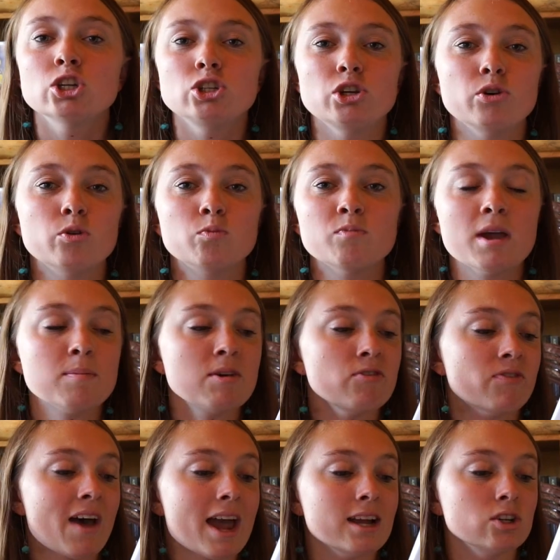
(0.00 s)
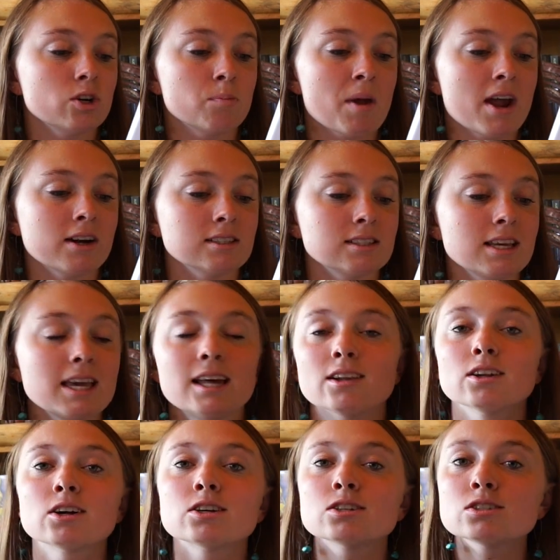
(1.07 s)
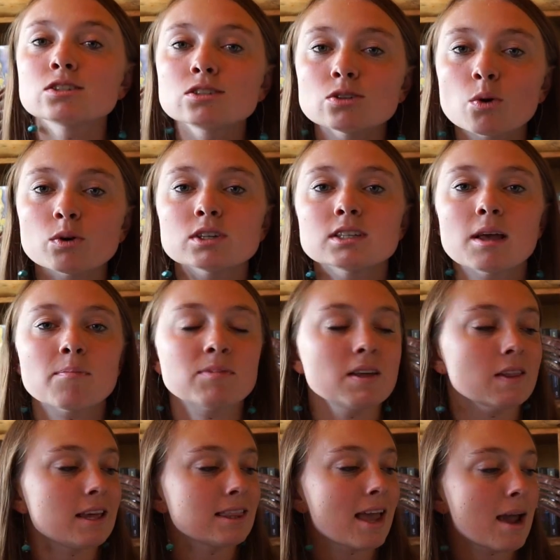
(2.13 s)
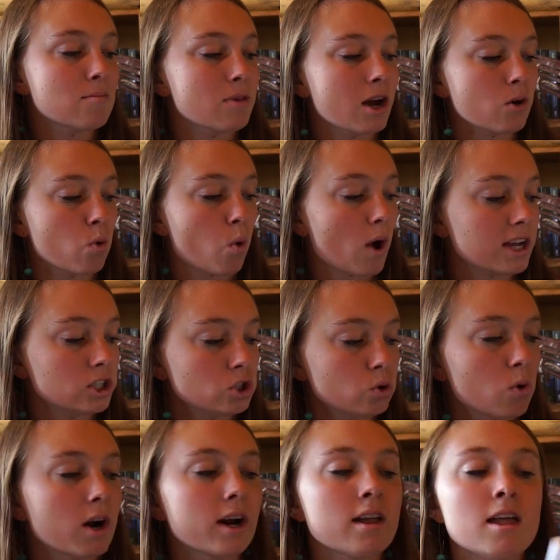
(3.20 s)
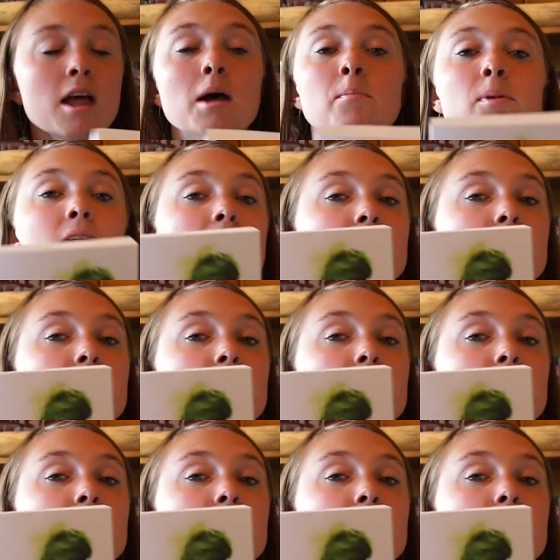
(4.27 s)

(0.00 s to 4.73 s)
to maybe find her parents' killers or something like that. I'm not quite sure, but